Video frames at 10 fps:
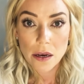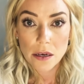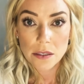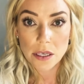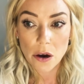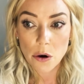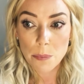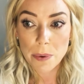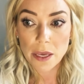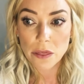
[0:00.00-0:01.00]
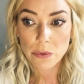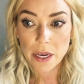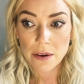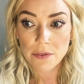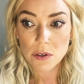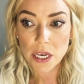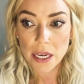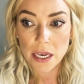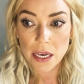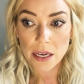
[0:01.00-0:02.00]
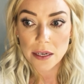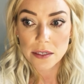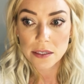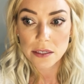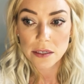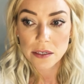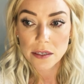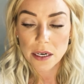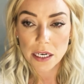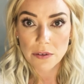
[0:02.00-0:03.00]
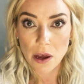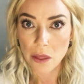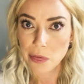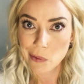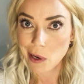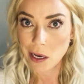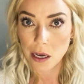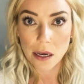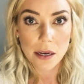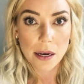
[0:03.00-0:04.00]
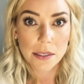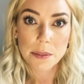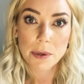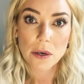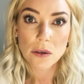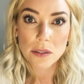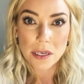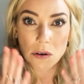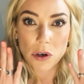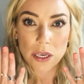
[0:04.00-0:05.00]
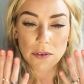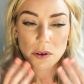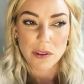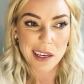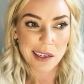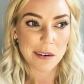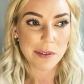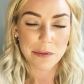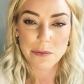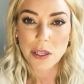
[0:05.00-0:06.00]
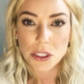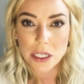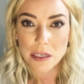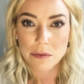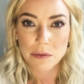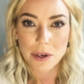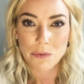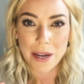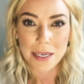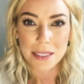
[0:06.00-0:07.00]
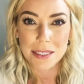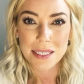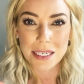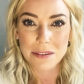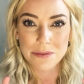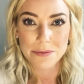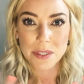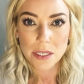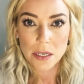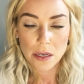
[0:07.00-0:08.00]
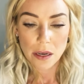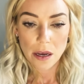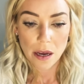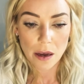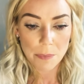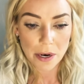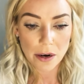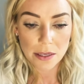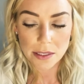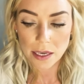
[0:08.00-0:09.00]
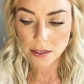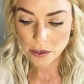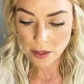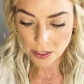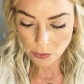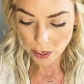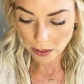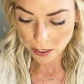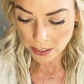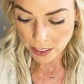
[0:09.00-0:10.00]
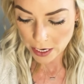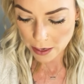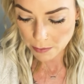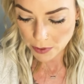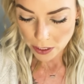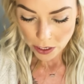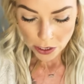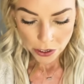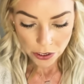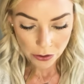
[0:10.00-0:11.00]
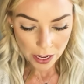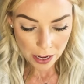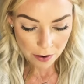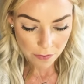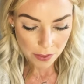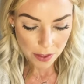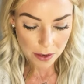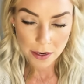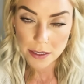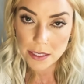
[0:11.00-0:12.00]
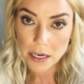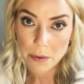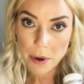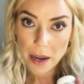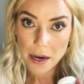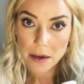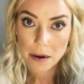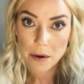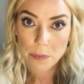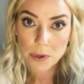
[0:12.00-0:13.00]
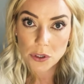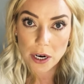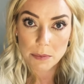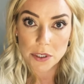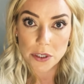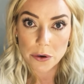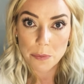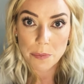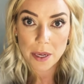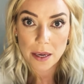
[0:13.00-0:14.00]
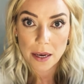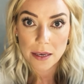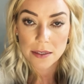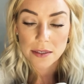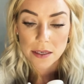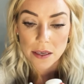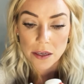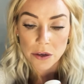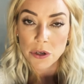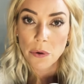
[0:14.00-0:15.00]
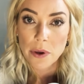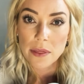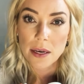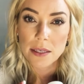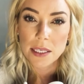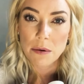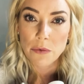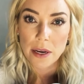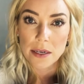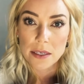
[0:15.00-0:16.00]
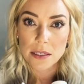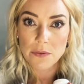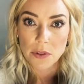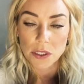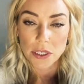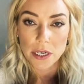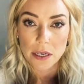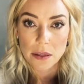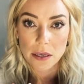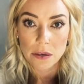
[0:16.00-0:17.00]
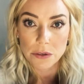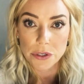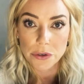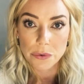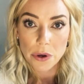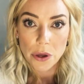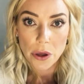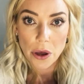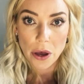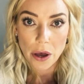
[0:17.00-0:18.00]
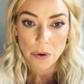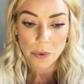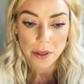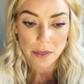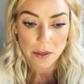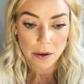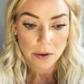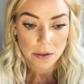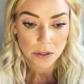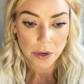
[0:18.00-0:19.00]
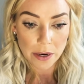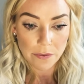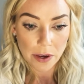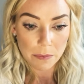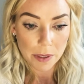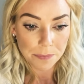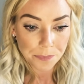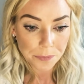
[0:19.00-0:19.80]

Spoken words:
So B3, if you take it kind of on the raw, I suppose, it'll give you like a flushing redness kind of appearance. And so that's why a lot of times you'll have the nicinamide prescribed to you, because you don't get that same redness and flushing that you do with straight vitamin